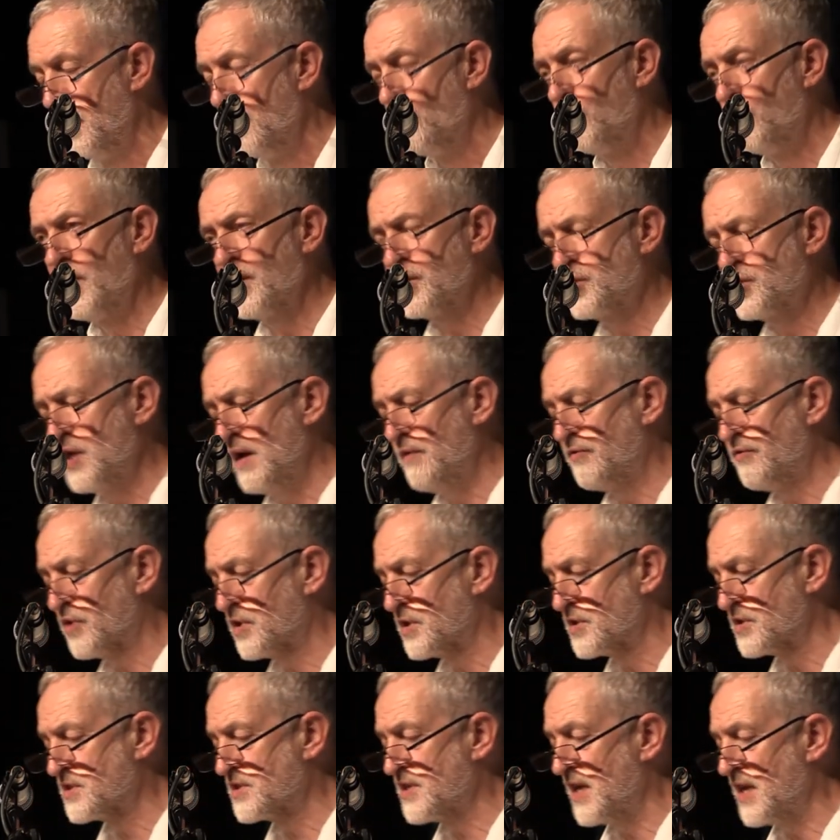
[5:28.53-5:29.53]
We achieved a
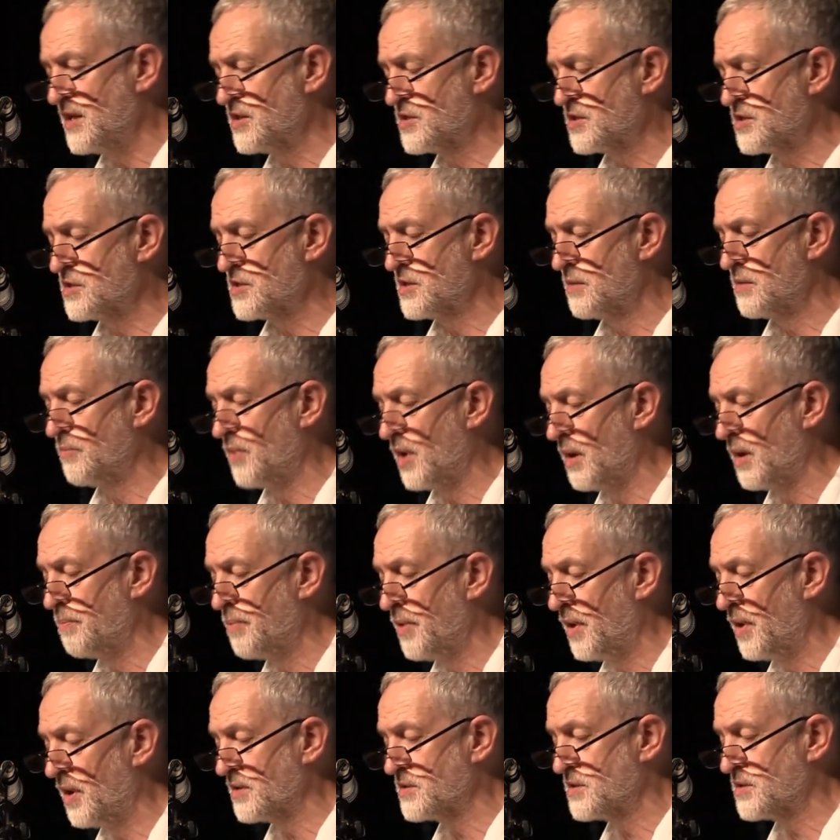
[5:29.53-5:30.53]
consensus in my
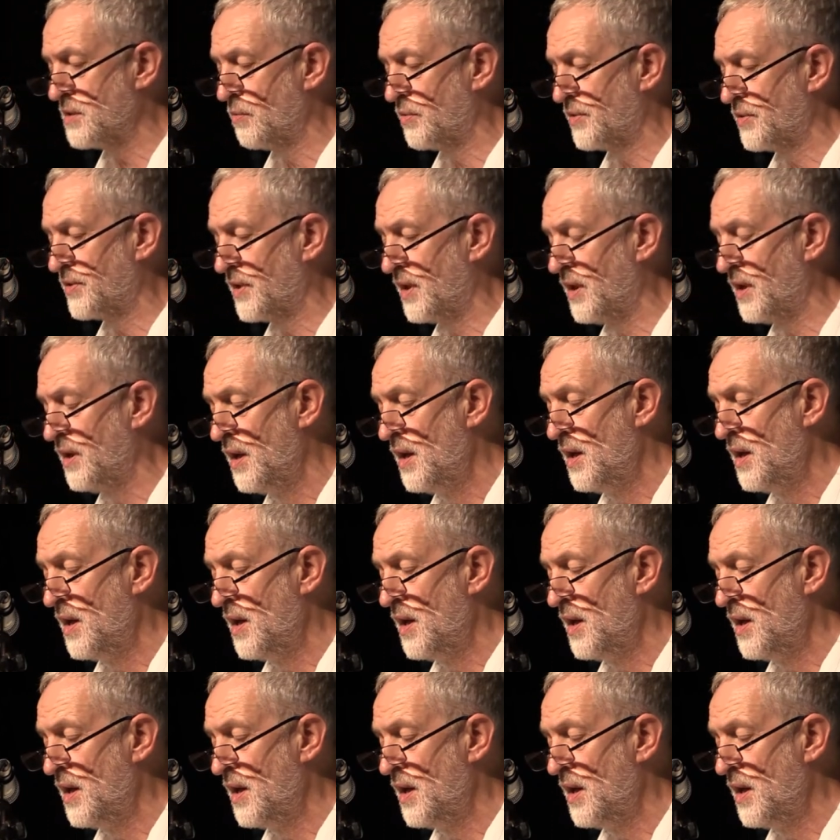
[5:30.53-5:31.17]
party with